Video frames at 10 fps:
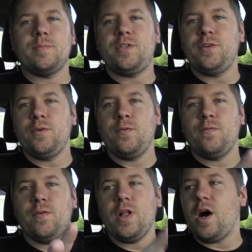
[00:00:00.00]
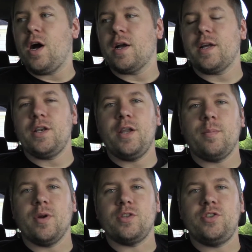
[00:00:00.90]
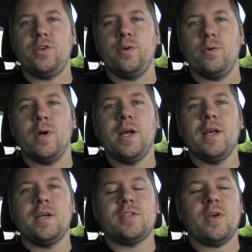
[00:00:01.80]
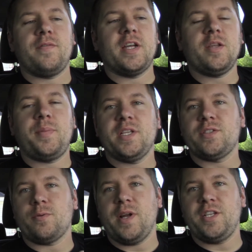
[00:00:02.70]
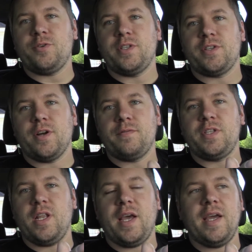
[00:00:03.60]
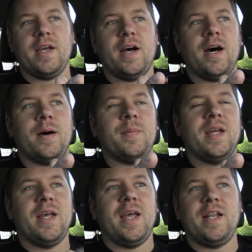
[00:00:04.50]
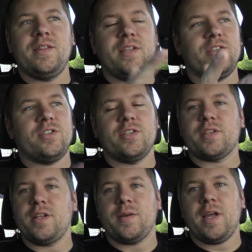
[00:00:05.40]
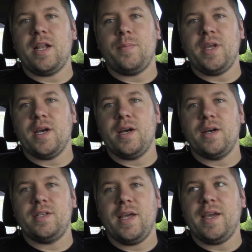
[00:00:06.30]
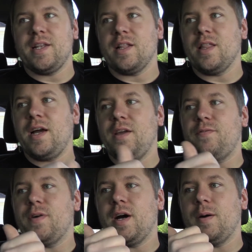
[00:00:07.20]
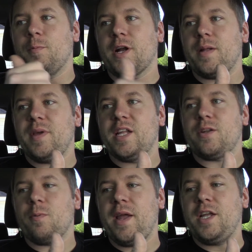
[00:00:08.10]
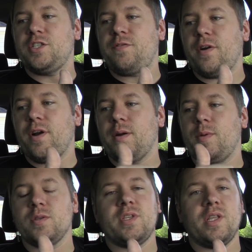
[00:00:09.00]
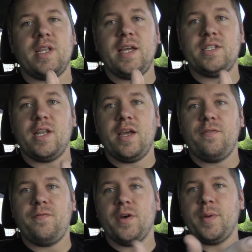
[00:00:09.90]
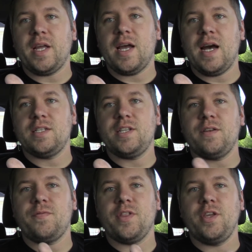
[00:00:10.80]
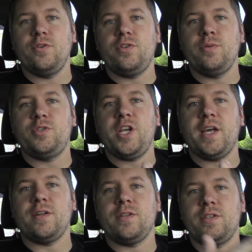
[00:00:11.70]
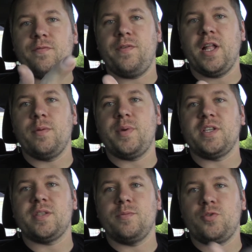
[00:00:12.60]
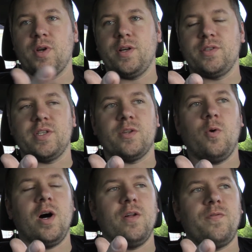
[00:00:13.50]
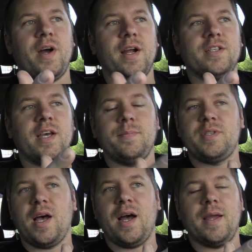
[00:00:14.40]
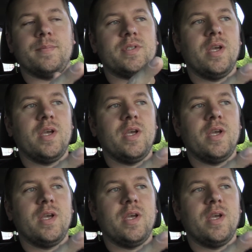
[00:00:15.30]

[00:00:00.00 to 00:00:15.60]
to vlog number 2. So I've got the pistol range reserved today, and this is just going to kind of be a day in the life. We're going to be at the range for most of the day today, filming content for the YouTube channel and developing some drills and qualifier type times.